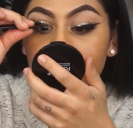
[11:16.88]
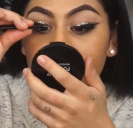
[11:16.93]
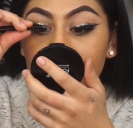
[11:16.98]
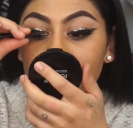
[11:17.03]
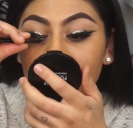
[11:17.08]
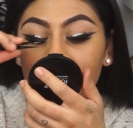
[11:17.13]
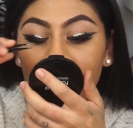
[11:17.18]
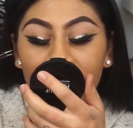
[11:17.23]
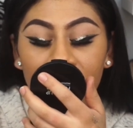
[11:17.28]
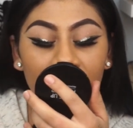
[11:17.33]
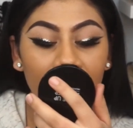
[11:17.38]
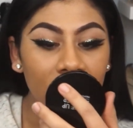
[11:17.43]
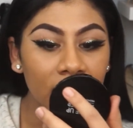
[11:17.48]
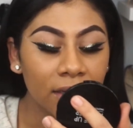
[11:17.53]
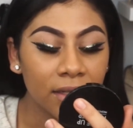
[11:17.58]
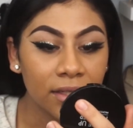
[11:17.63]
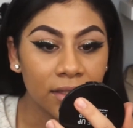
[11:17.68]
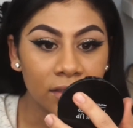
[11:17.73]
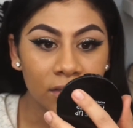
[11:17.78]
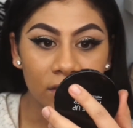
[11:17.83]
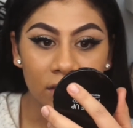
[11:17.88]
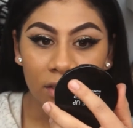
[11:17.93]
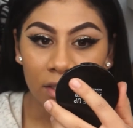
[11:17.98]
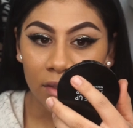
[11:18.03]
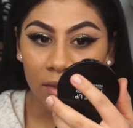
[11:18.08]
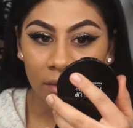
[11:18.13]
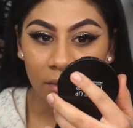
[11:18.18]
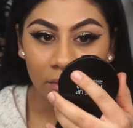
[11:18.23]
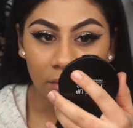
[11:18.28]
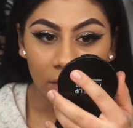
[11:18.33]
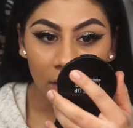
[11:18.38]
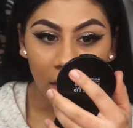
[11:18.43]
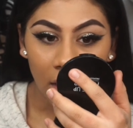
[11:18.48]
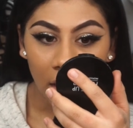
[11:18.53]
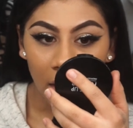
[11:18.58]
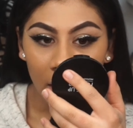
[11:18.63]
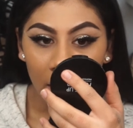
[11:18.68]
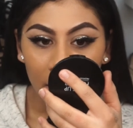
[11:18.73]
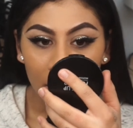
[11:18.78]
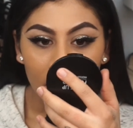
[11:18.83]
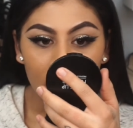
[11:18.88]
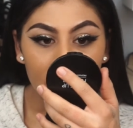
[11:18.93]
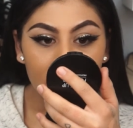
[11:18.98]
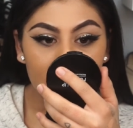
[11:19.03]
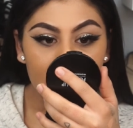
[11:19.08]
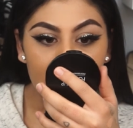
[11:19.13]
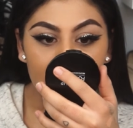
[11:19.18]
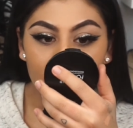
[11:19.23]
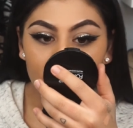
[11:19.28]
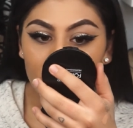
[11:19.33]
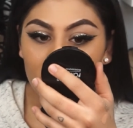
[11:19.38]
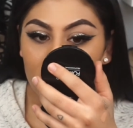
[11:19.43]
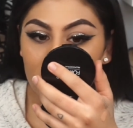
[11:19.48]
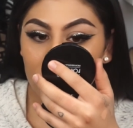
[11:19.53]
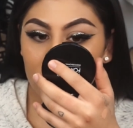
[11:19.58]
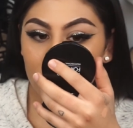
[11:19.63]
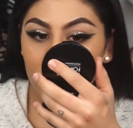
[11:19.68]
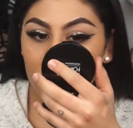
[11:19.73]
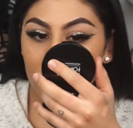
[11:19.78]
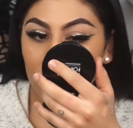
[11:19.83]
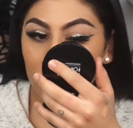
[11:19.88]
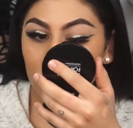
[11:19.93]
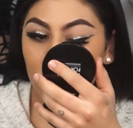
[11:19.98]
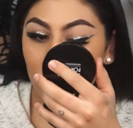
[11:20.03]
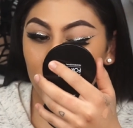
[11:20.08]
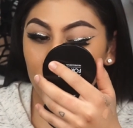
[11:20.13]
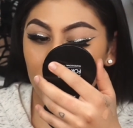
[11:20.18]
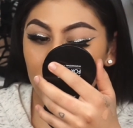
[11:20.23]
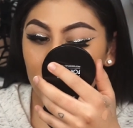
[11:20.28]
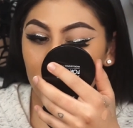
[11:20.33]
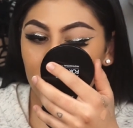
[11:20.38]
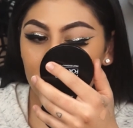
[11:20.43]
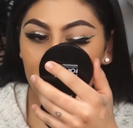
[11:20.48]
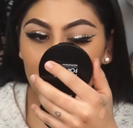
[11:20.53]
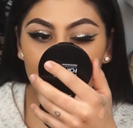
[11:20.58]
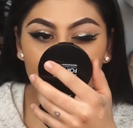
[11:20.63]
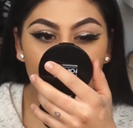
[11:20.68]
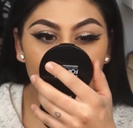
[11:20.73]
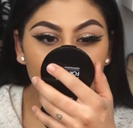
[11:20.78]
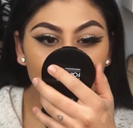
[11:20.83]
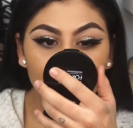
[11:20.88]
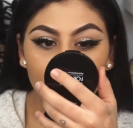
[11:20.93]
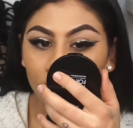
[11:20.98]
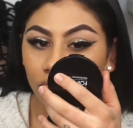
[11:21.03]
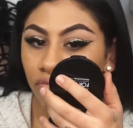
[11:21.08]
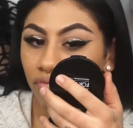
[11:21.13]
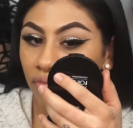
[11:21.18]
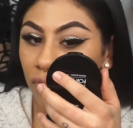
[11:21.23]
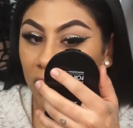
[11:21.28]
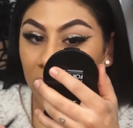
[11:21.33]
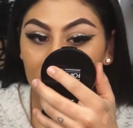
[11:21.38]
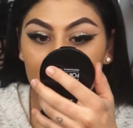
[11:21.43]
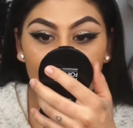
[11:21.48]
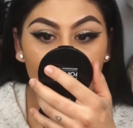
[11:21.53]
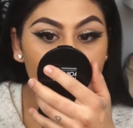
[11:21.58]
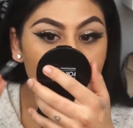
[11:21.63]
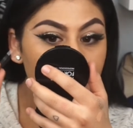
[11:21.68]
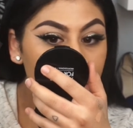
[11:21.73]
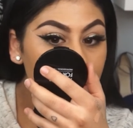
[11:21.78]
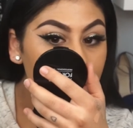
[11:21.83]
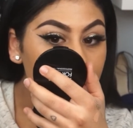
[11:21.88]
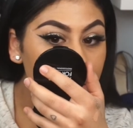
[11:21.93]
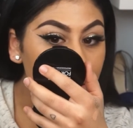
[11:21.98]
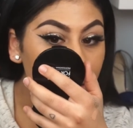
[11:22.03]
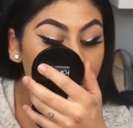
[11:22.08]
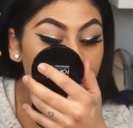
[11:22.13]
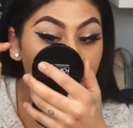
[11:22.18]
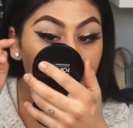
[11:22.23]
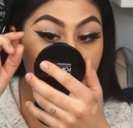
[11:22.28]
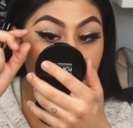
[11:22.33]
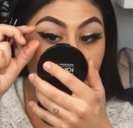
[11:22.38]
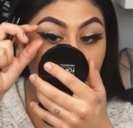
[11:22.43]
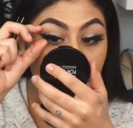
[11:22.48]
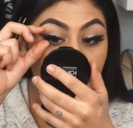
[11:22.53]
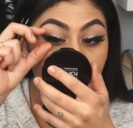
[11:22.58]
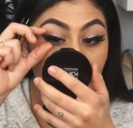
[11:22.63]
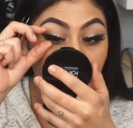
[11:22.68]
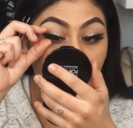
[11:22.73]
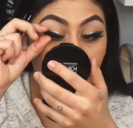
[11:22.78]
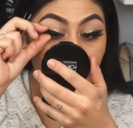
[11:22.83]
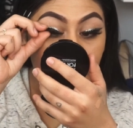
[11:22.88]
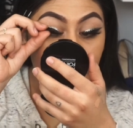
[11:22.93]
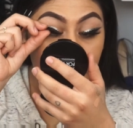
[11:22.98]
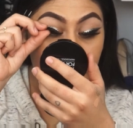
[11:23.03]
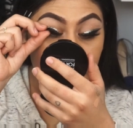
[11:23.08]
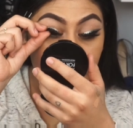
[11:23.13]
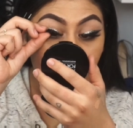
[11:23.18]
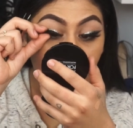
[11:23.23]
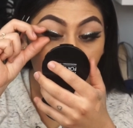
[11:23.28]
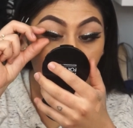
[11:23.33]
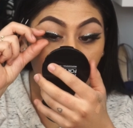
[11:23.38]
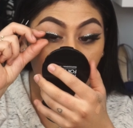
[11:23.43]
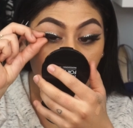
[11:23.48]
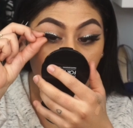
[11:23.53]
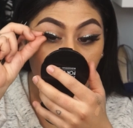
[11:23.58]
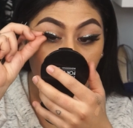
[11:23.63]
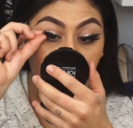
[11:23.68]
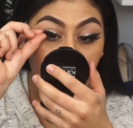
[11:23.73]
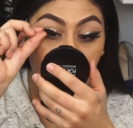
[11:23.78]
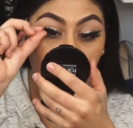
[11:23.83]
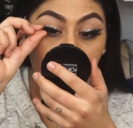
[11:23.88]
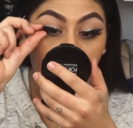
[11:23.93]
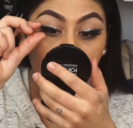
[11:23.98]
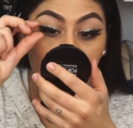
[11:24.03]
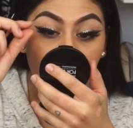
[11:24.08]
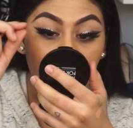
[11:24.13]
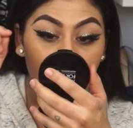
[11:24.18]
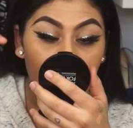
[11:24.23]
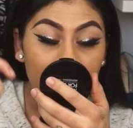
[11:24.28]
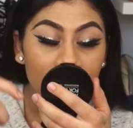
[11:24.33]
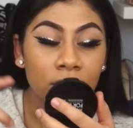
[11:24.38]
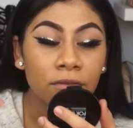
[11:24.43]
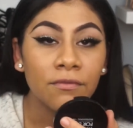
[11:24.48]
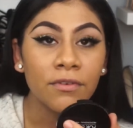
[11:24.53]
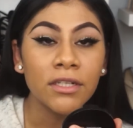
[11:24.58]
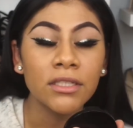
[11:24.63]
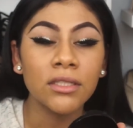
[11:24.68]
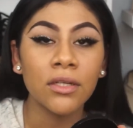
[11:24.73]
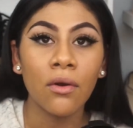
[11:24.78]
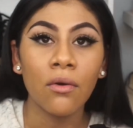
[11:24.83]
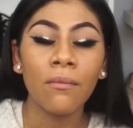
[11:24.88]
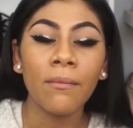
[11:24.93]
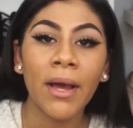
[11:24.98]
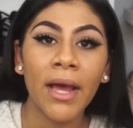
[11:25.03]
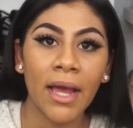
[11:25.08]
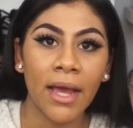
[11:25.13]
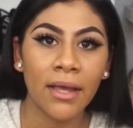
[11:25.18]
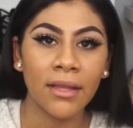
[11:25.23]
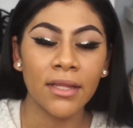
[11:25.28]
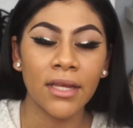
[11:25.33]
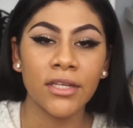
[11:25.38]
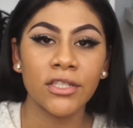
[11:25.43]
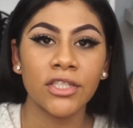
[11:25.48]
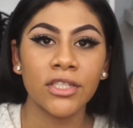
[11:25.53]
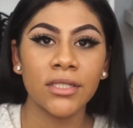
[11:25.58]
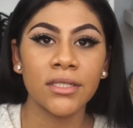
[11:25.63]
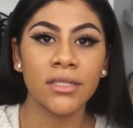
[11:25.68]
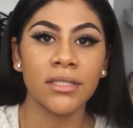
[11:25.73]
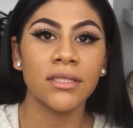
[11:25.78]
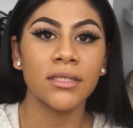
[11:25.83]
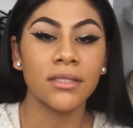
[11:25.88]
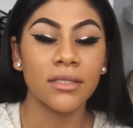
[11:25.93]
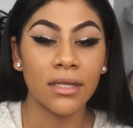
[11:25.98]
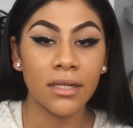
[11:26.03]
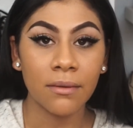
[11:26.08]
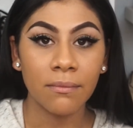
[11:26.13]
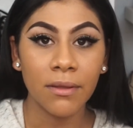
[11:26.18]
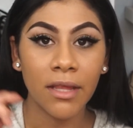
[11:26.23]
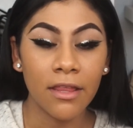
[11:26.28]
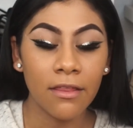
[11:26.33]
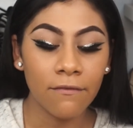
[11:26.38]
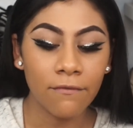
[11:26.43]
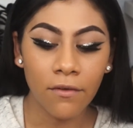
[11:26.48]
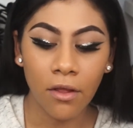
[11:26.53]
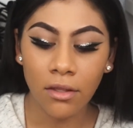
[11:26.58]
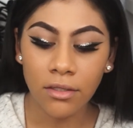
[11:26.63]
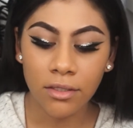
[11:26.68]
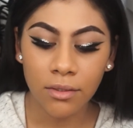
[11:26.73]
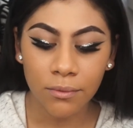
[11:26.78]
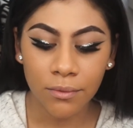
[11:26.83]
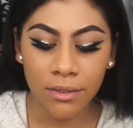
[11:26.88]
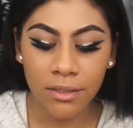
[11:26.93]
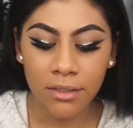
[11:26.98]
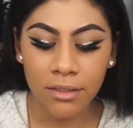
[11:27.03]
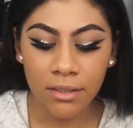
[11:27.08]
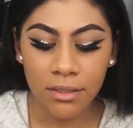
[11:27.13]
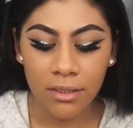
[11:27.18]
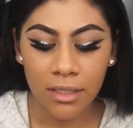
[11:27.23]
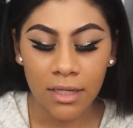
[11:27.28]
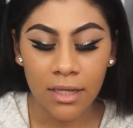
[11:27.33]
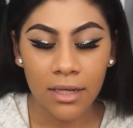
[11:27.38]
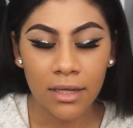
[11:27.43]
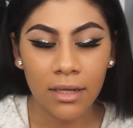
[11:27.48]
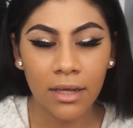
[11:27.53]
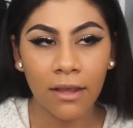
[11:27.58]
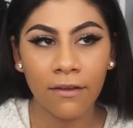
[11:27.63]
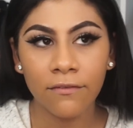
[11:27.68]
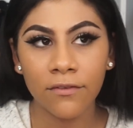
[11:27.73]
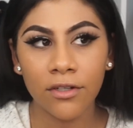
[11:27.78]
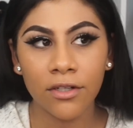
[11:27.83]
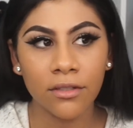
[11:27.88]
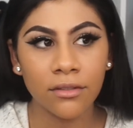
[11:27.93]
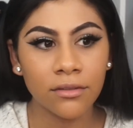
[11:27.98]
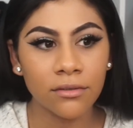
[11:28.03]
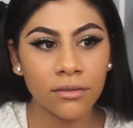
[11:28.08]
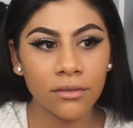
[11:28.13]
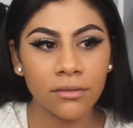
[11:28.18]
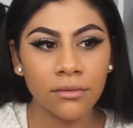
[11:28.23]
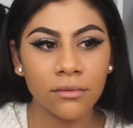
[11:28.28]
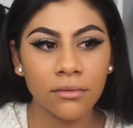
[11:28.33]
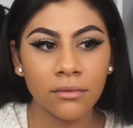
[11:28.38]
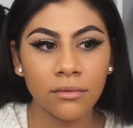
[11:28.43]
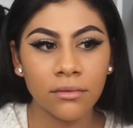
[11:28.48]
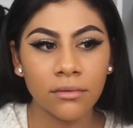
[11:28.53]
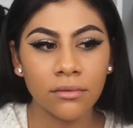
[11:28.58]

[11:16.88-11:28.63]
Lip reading: ones I feel like I can tell the difference between this side and this side here. So I like to first comb my eyelashes, then apply the false ones after